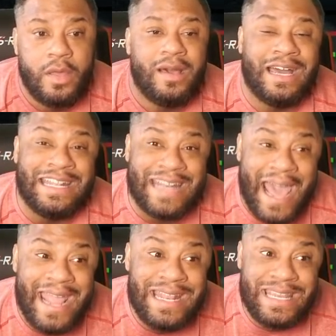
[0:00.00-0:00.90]
a
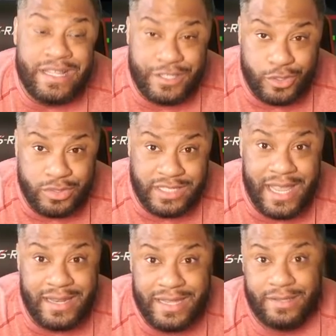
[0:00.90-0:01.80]
92
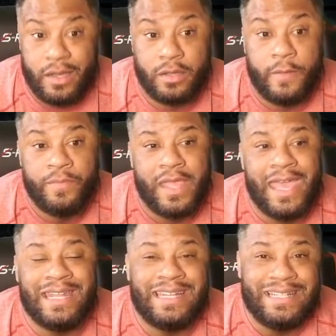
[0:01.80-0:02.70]
standing dunk,
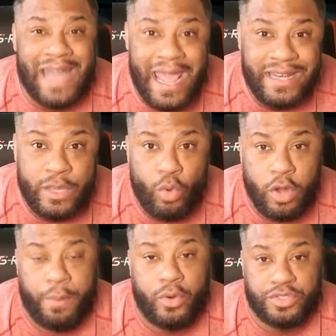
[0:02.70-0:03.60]
and a
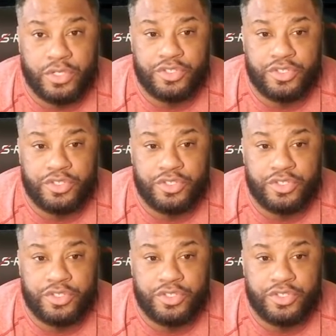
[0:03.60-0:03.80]
91 post hook.